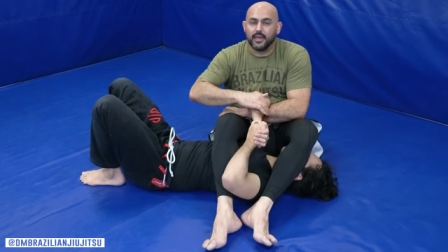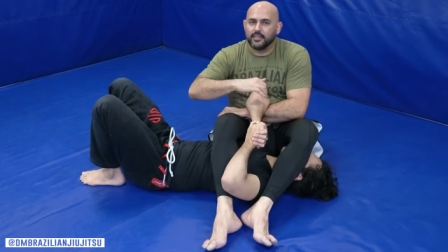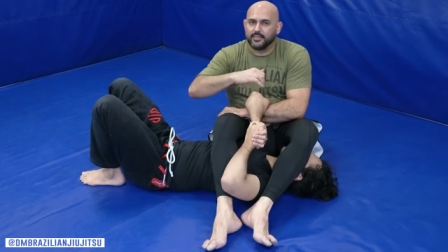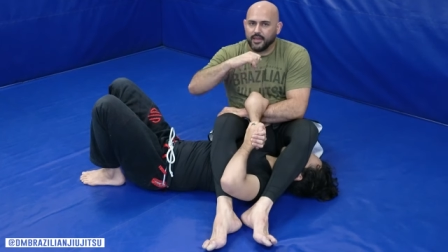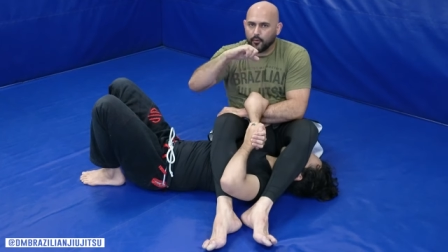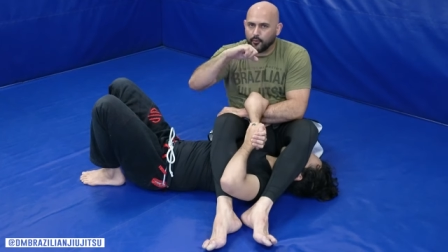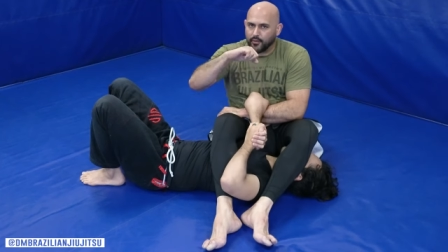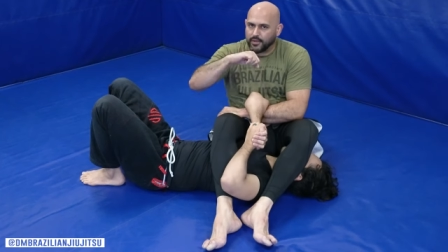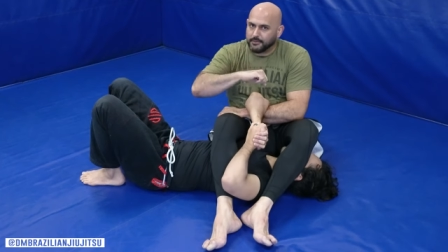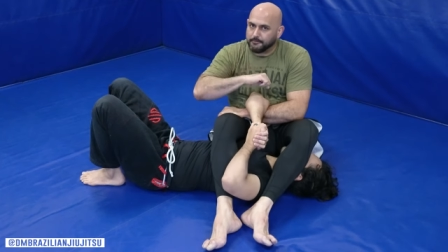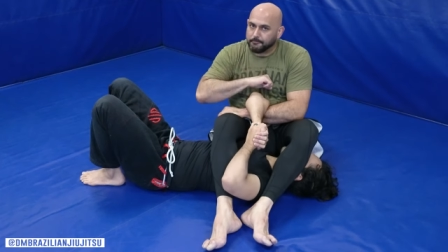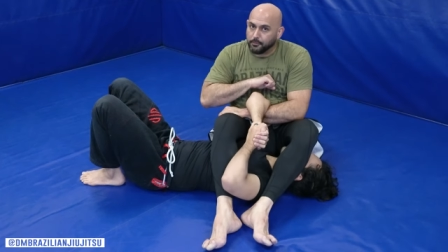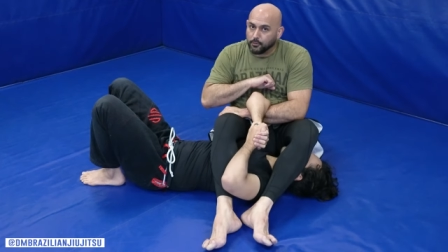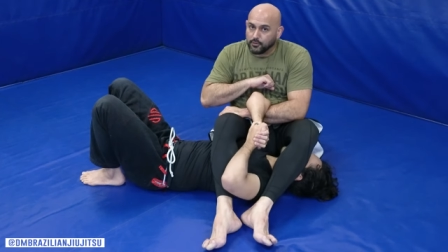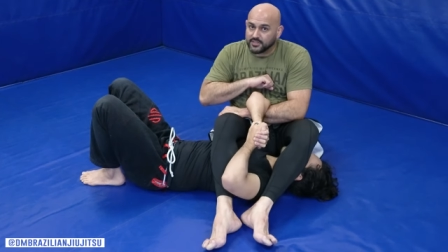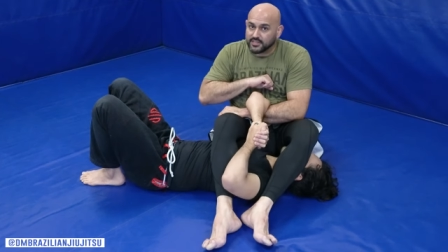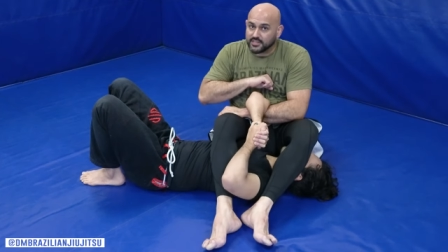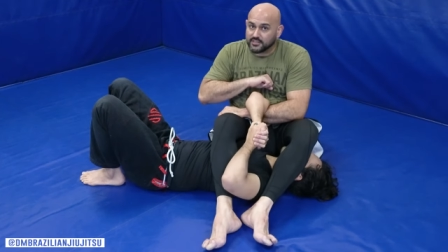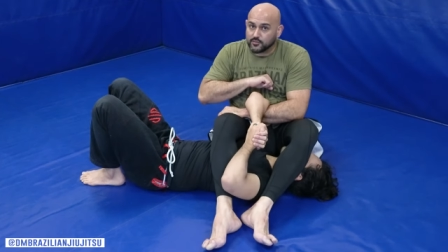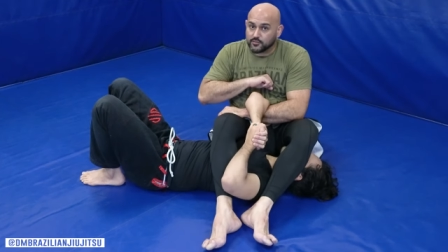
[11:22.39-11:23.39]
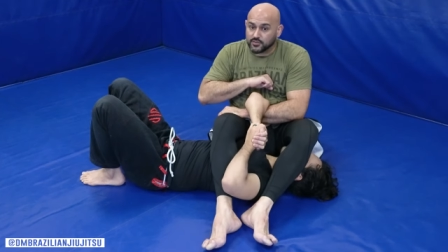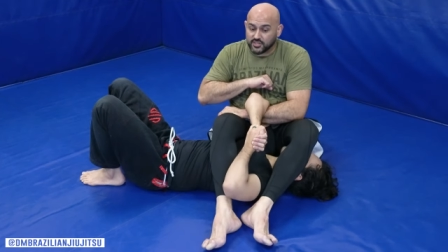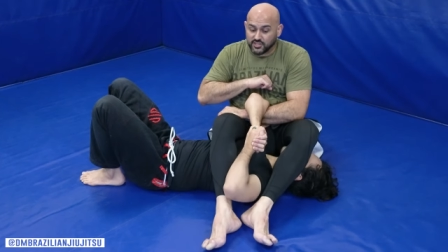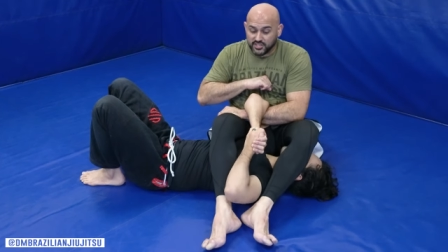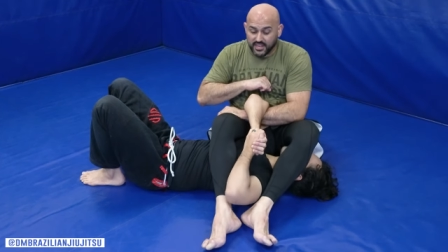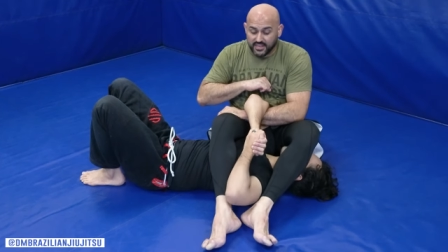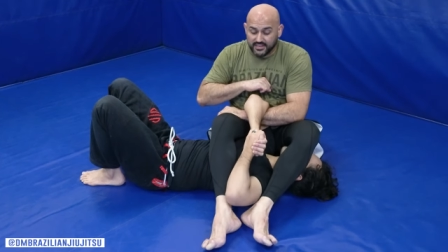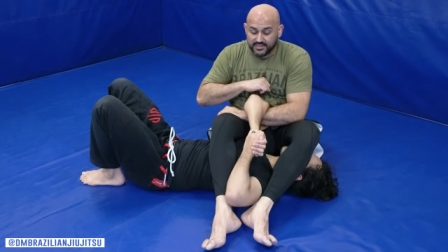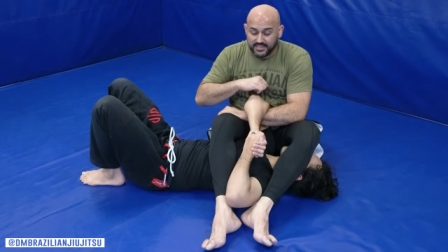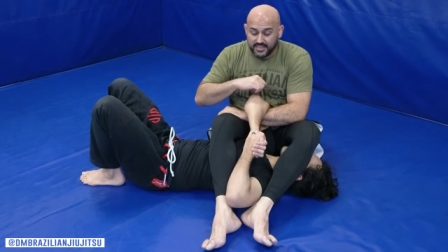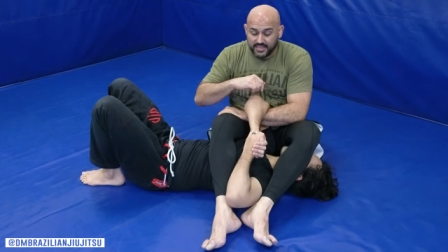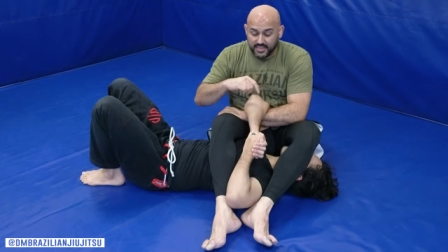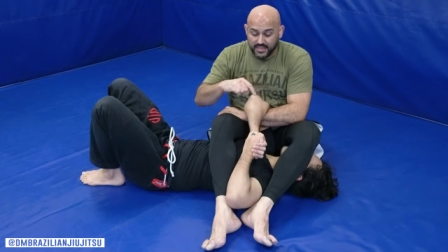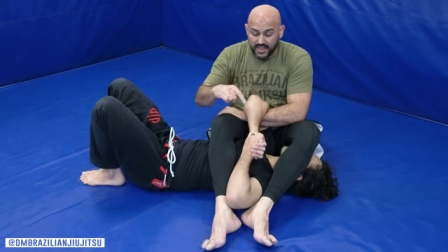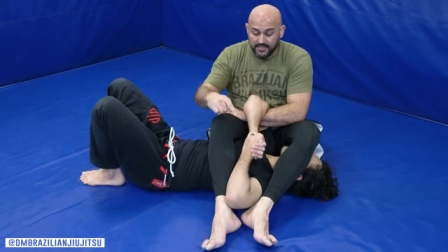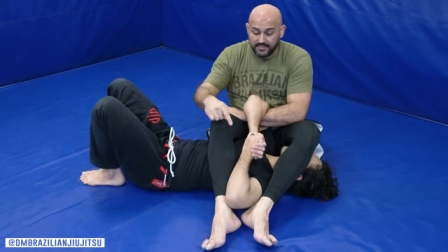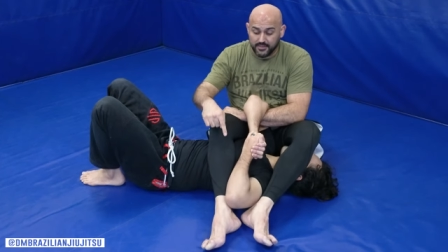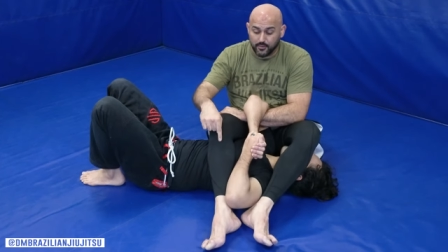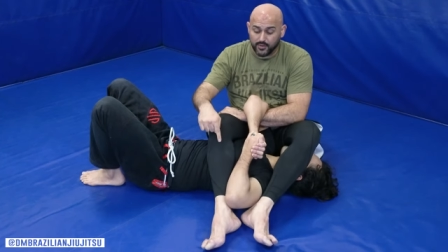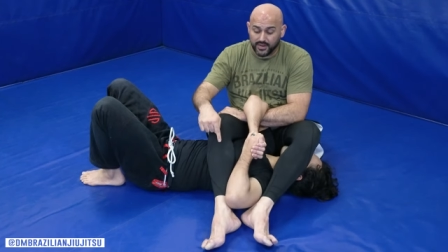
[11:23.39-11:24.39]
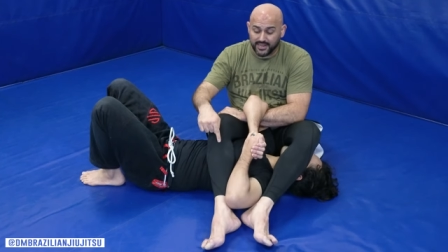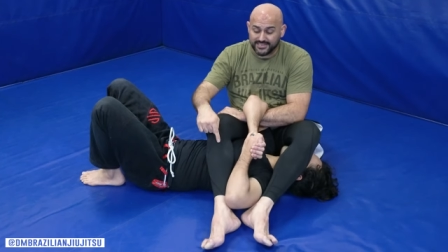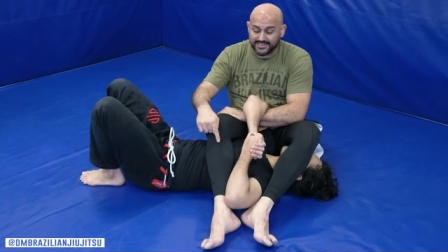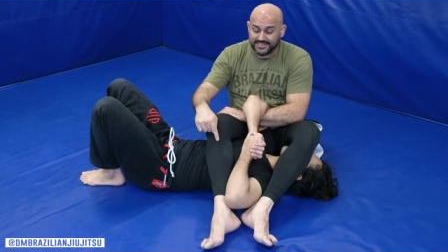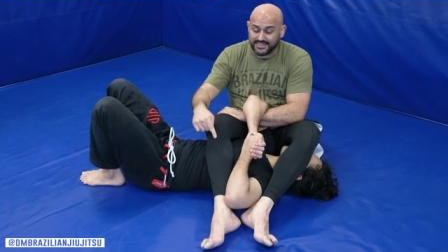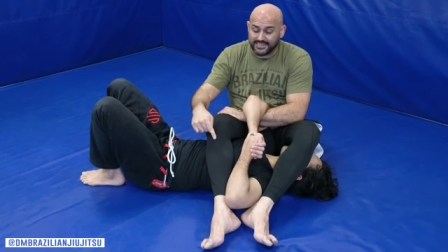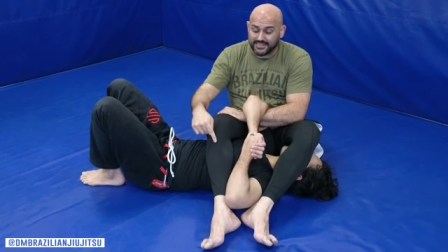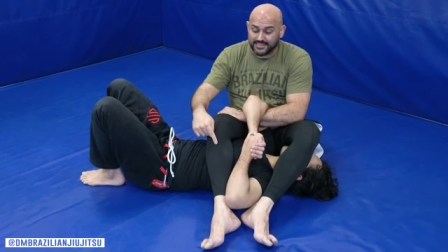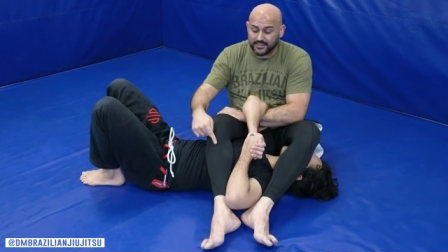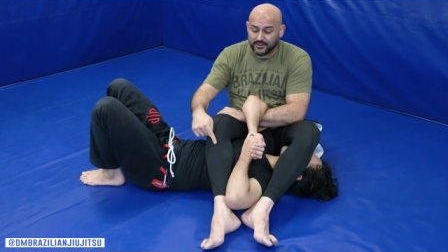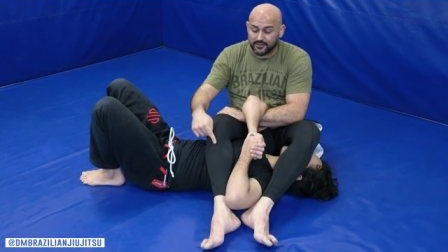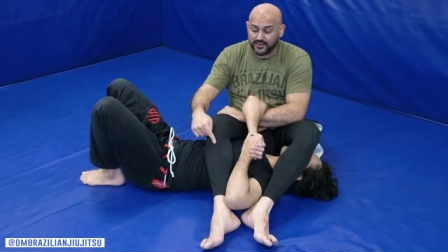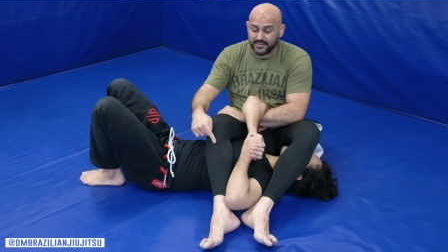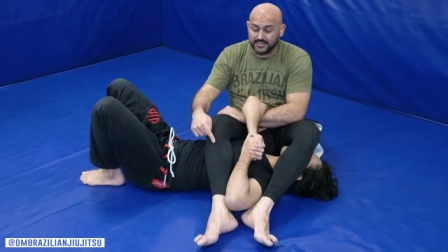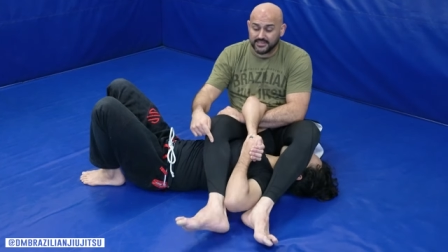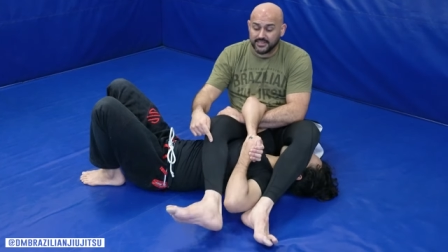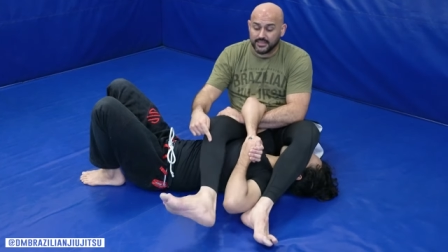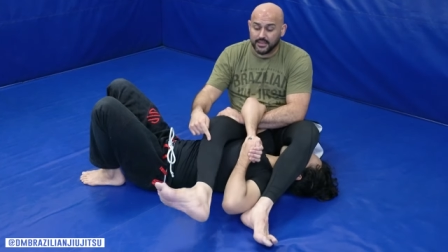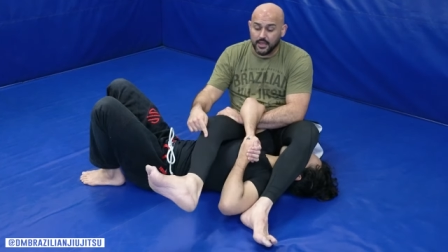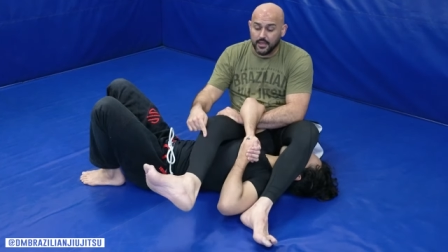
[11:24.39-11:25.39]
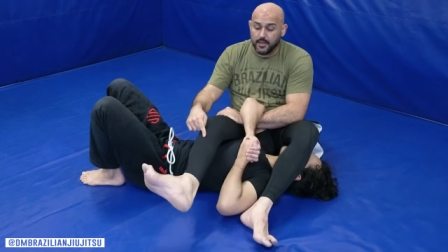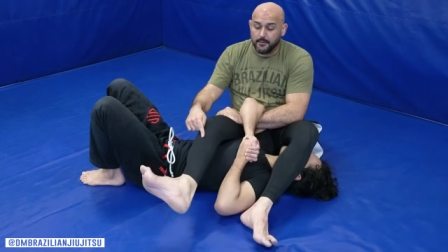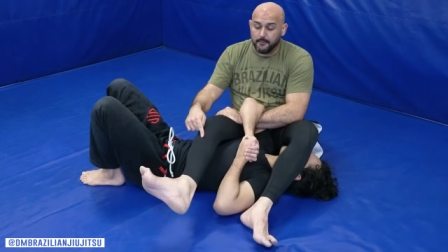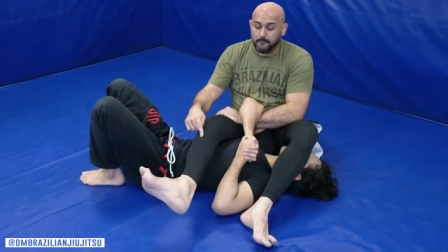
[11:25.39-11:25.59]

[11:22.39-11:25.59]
That way he pulls it to his chest, and then when I see clearance,